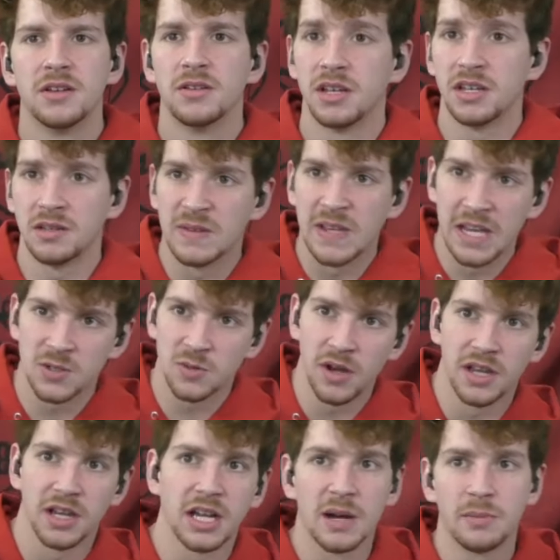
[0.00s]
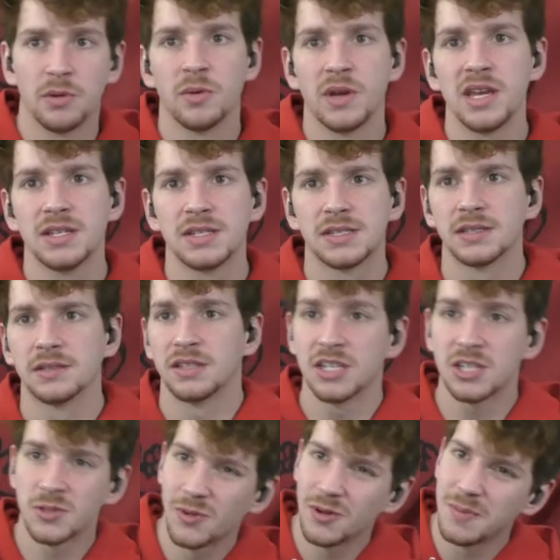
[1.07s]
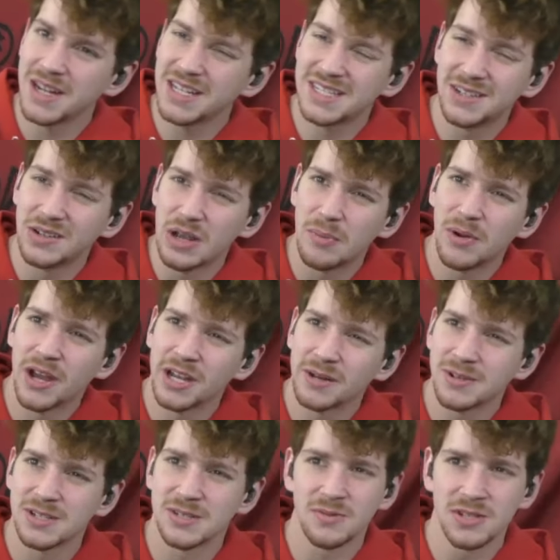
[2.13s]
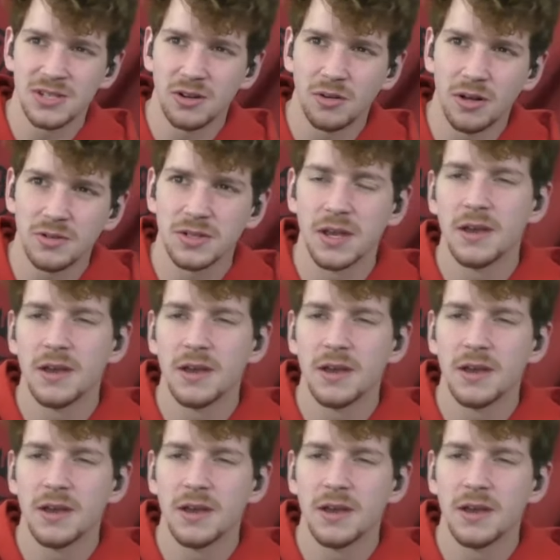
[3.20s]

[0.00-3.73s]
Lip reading: And guess what? In a couple of weeks, this one might still get brought up because it was so close.